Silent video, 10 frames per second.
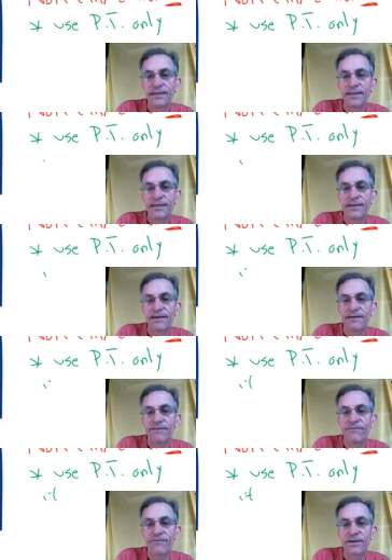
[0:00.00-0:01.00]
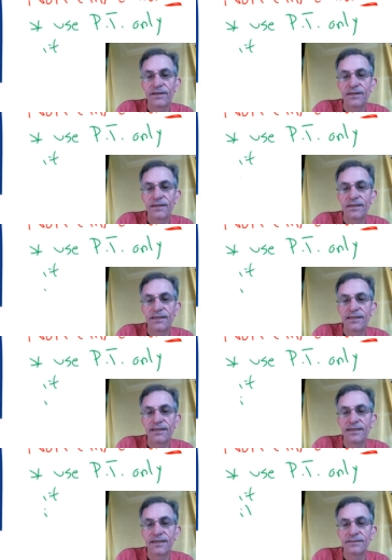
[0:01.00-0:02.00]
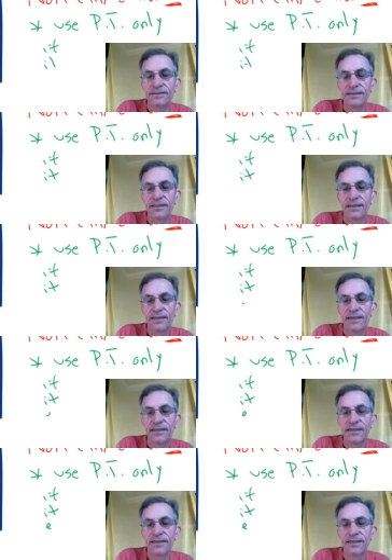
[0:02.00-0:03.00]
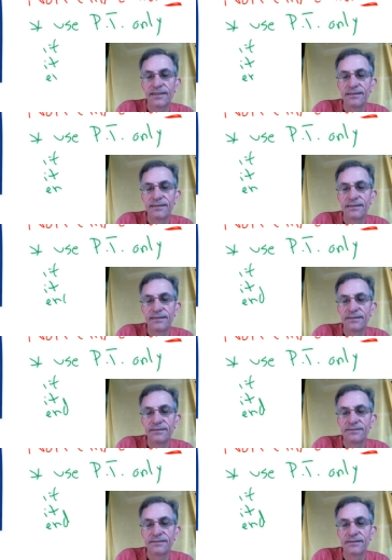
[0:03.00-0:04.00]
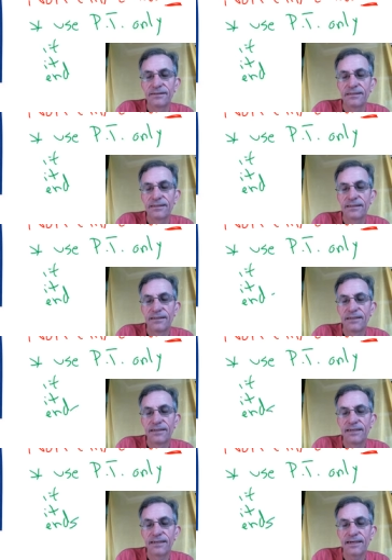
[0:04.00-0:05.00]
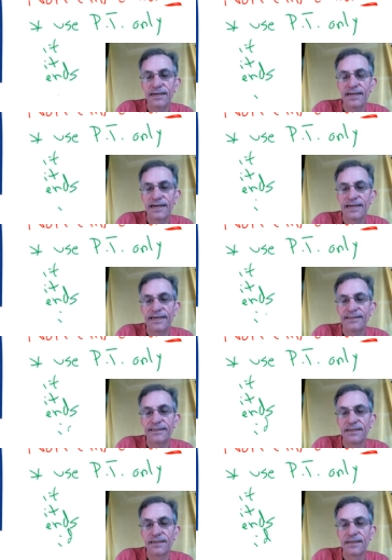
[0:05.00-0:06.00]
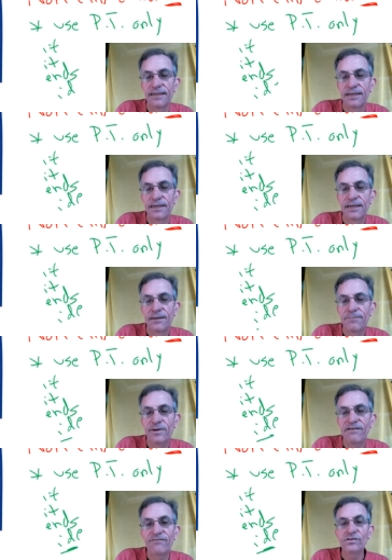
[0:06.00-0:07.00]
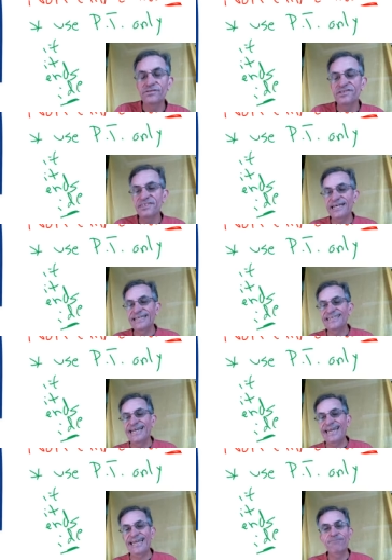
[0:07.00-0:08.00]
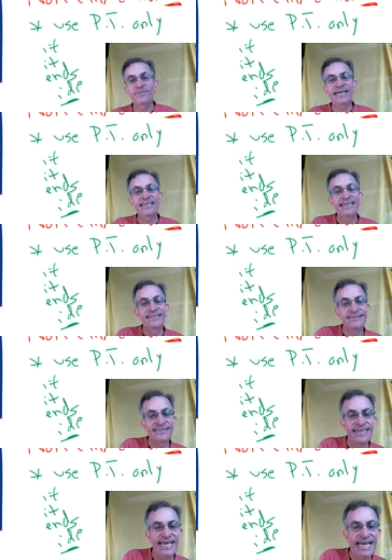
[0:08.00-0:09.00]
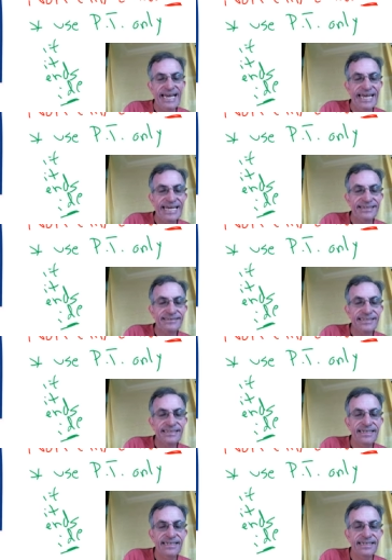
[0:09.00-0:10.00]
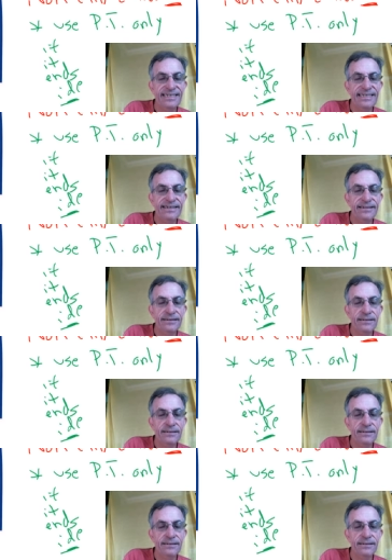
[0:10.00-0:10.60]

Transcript: if it ends in ide. But if you see a name that ends in ATE,